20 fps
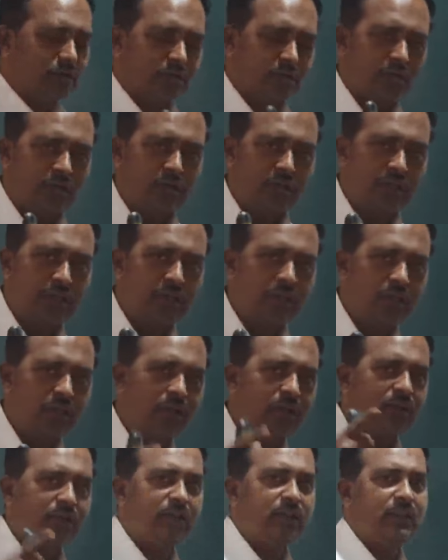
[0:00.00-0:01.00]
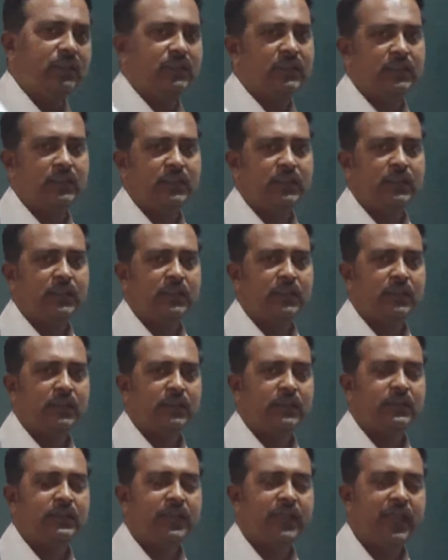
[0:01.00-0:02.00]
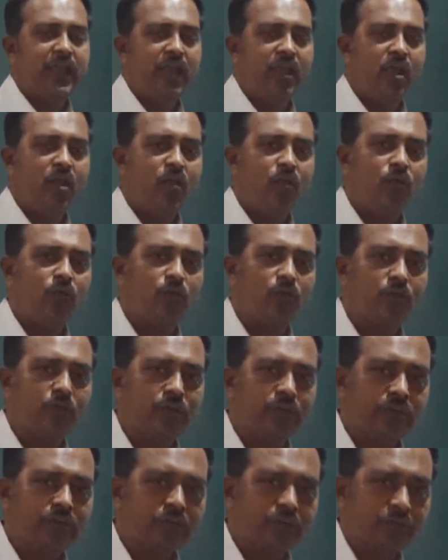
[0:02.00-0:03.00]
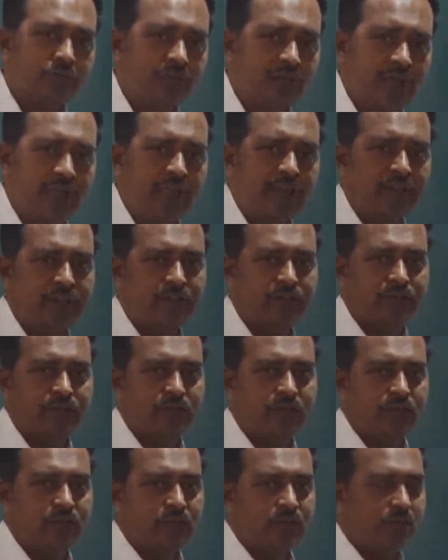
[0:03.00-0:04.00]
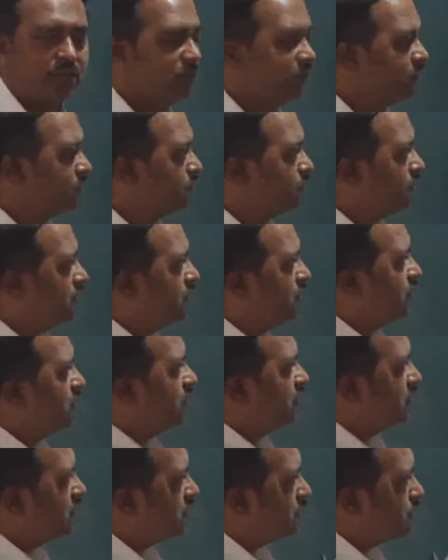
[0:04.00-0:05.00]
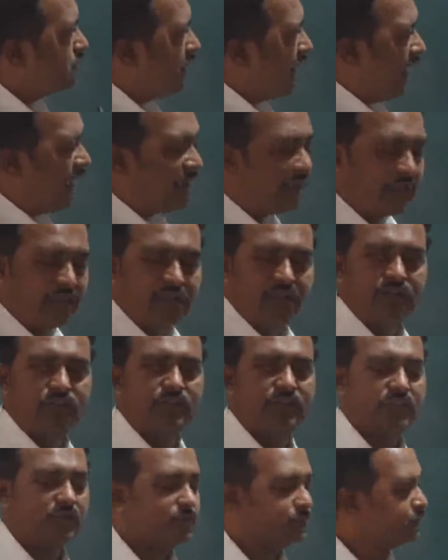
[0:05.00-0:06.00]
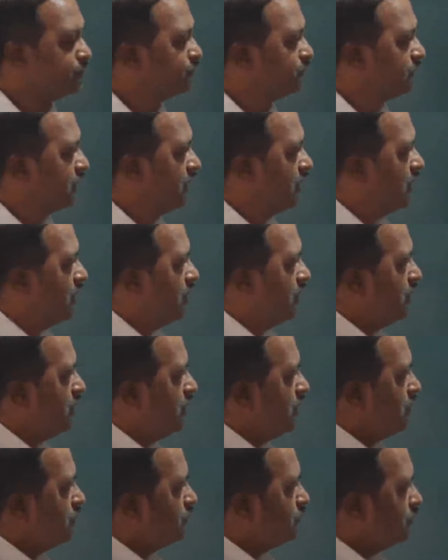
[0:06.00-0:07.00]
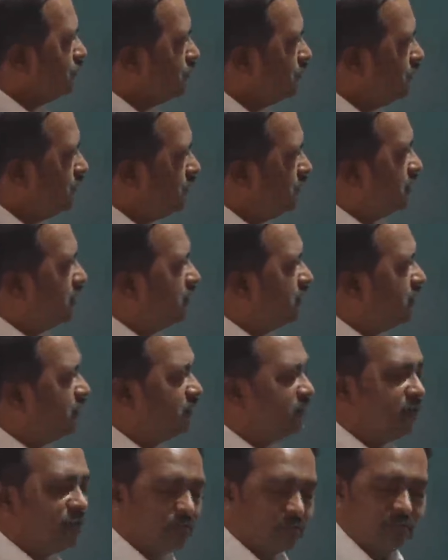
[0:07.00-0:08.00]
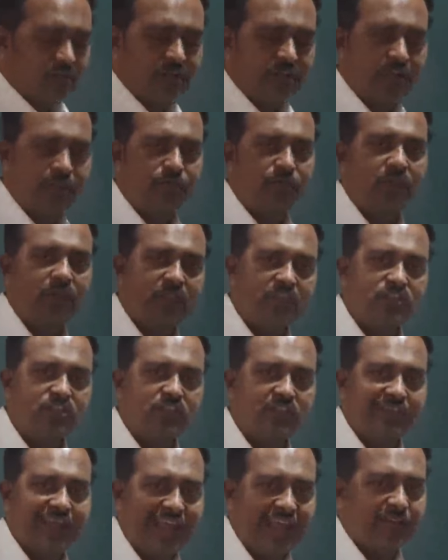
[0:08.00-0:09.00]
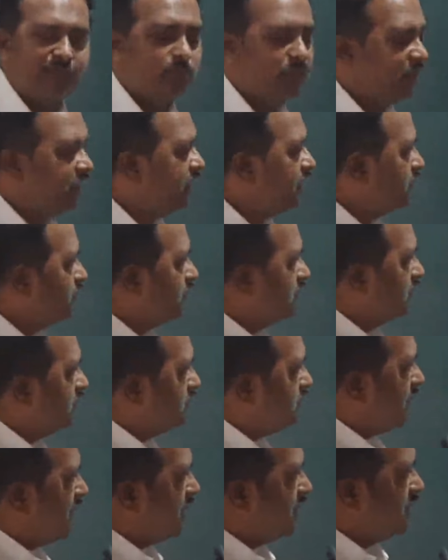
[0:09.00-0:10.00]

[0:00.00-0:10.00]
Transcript: clearly they have defined this particular banking term. So here this definition has been given by